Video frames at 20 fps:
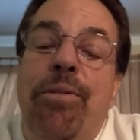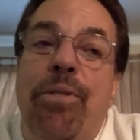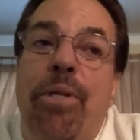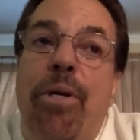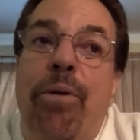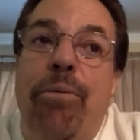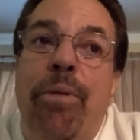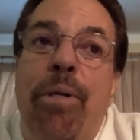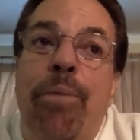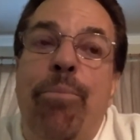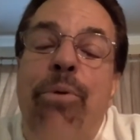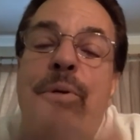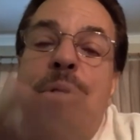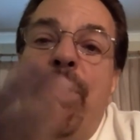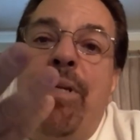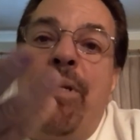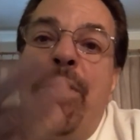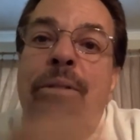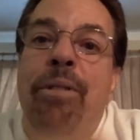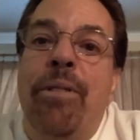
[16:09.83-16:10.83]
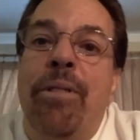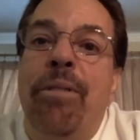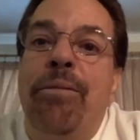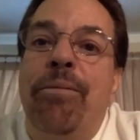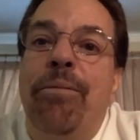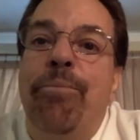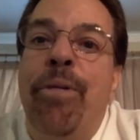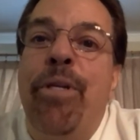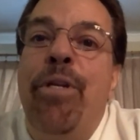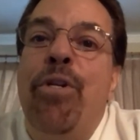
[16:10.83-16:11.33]
So I put it in the
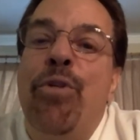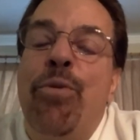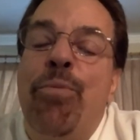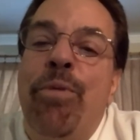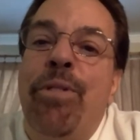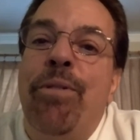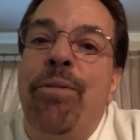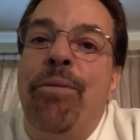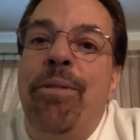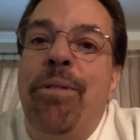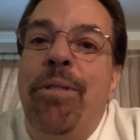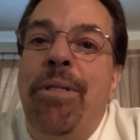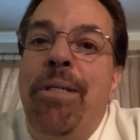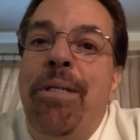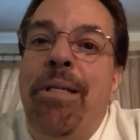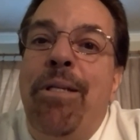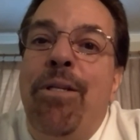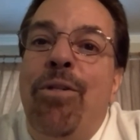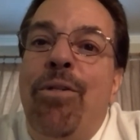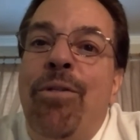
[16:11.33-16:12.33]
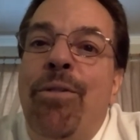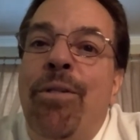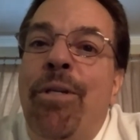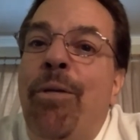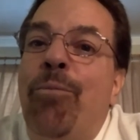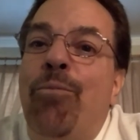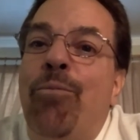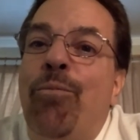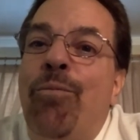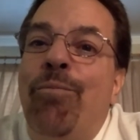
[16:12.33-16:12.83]
management you
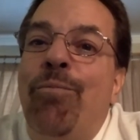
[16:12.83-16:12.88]
know,